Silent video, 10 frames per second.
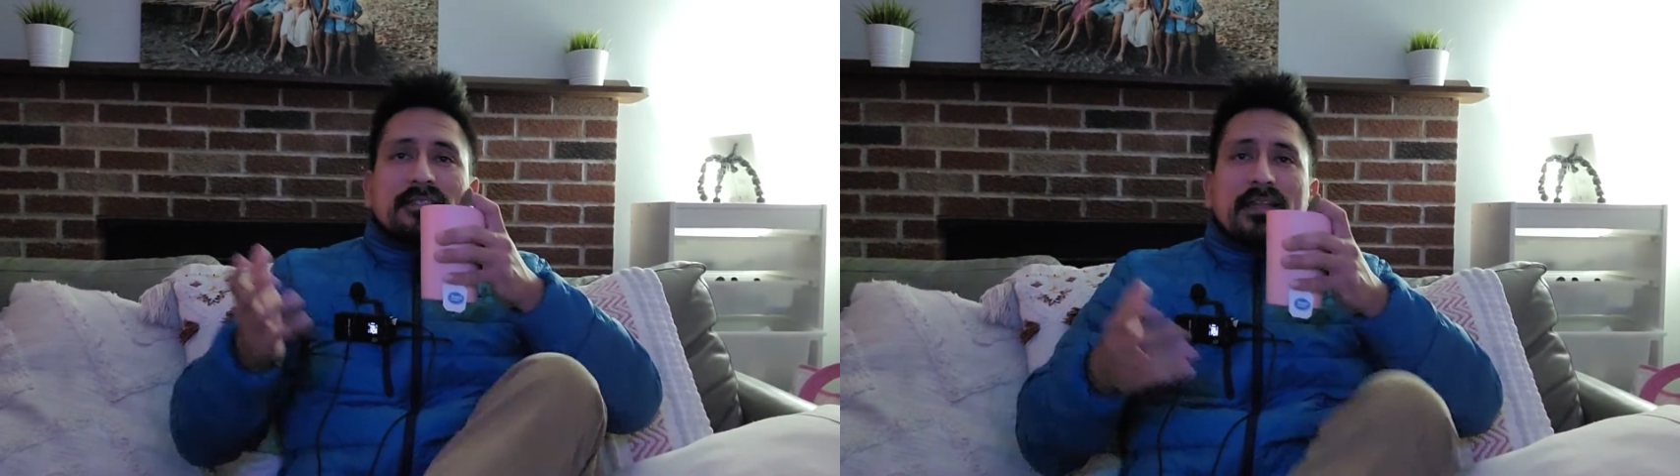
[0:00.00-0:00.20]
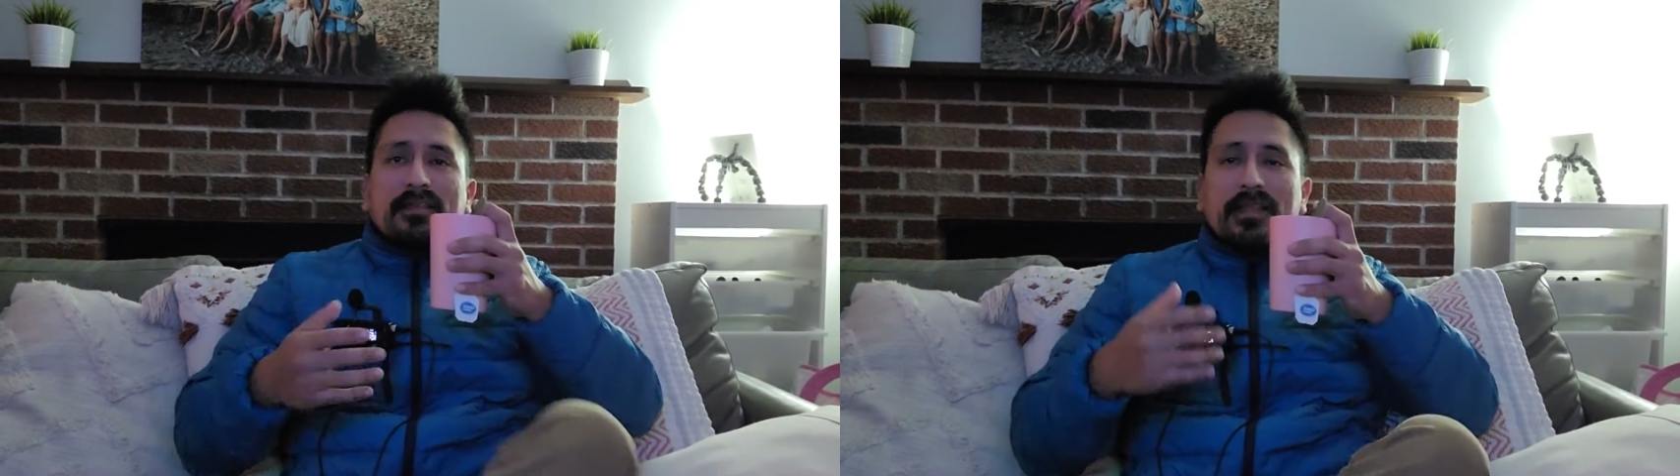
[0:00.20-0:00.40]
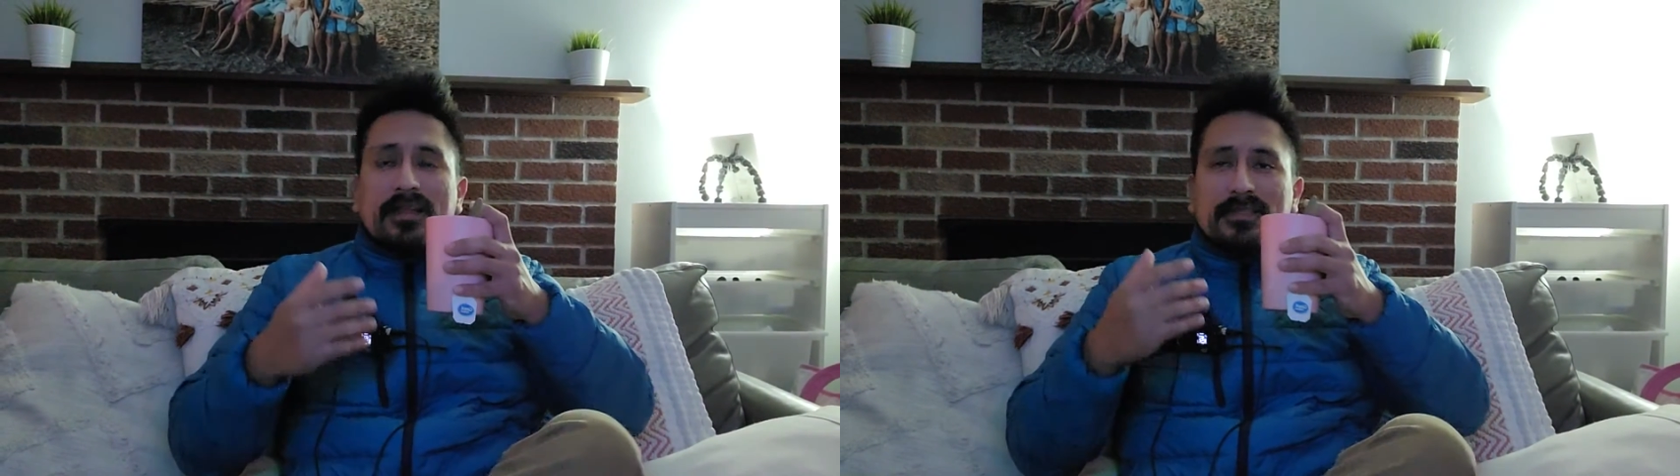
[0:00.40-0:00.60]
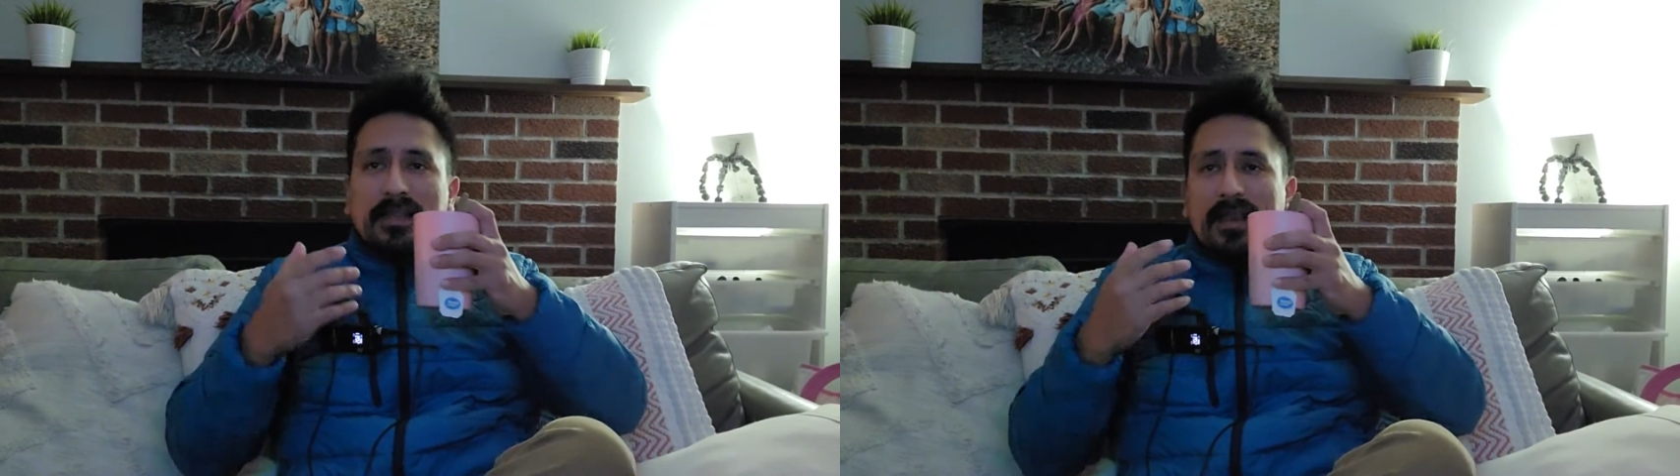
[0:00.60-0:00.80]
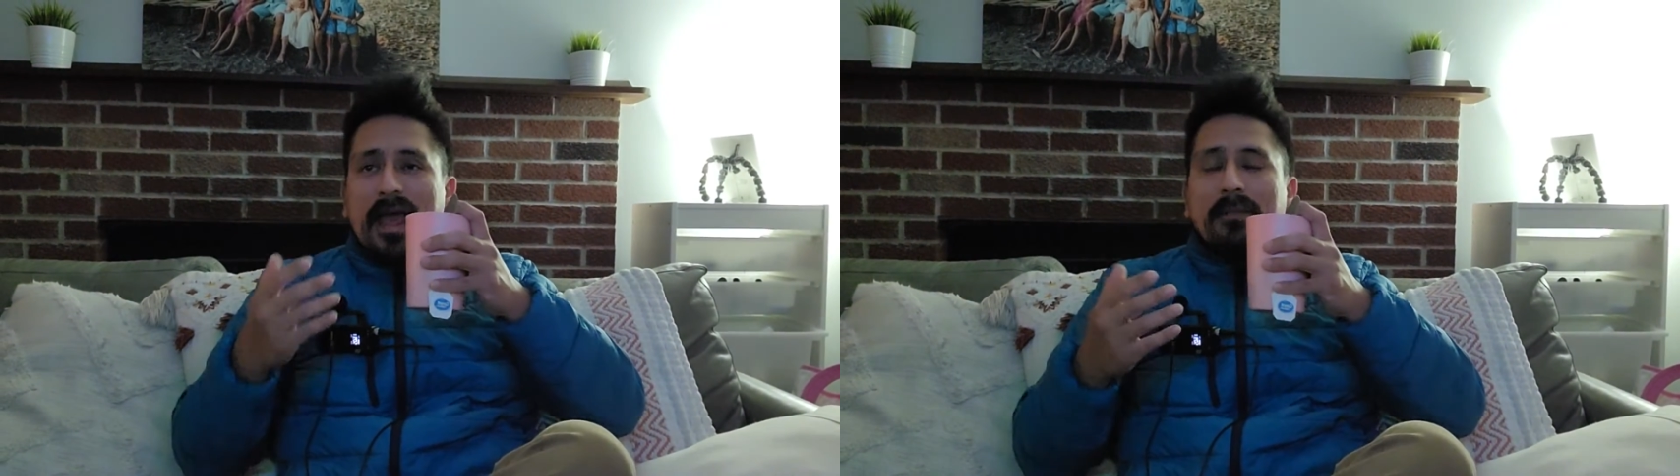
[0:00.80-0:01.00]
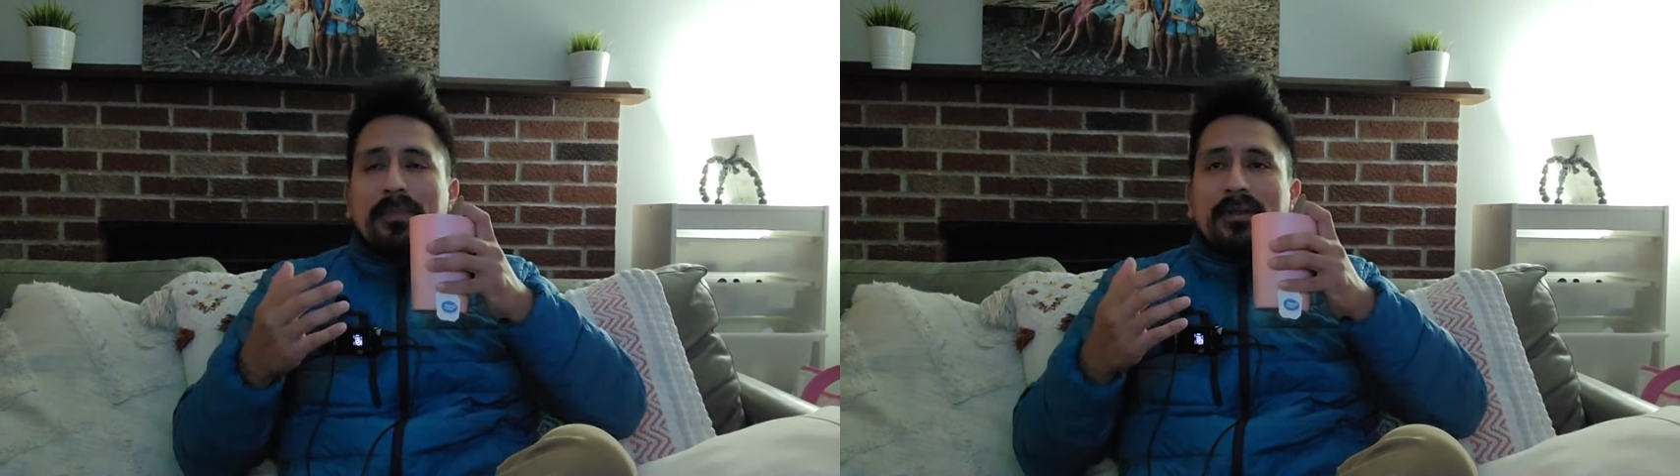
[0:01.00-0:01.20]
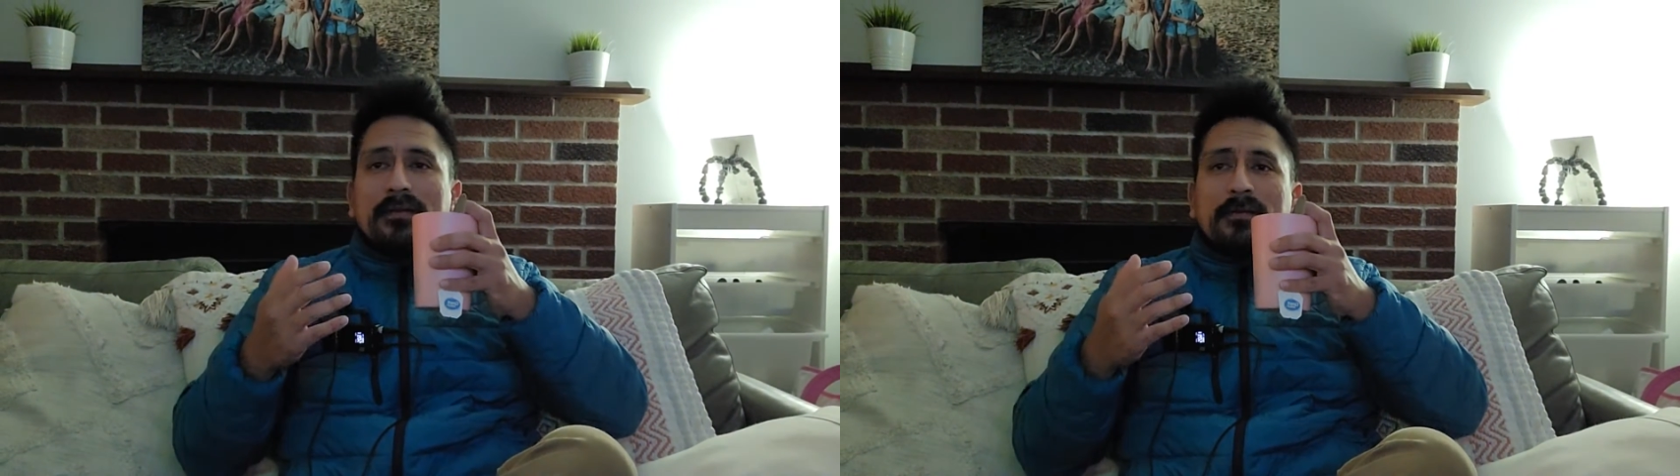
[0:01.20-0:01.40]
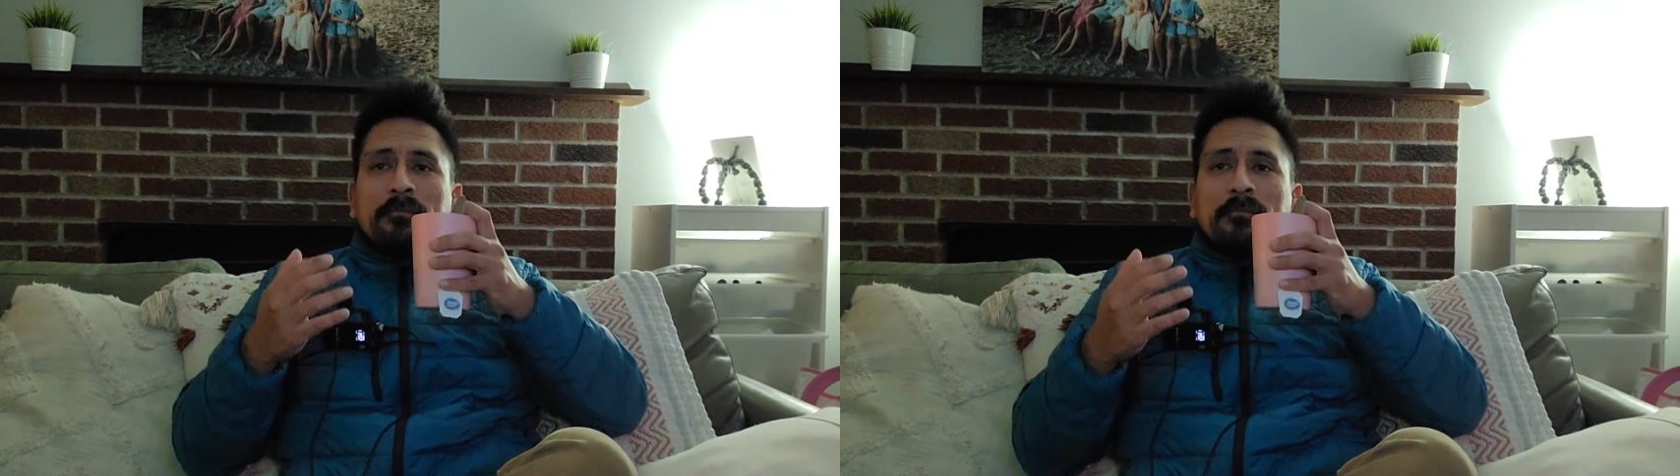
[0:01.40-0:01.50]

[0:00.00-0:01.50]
the things that happen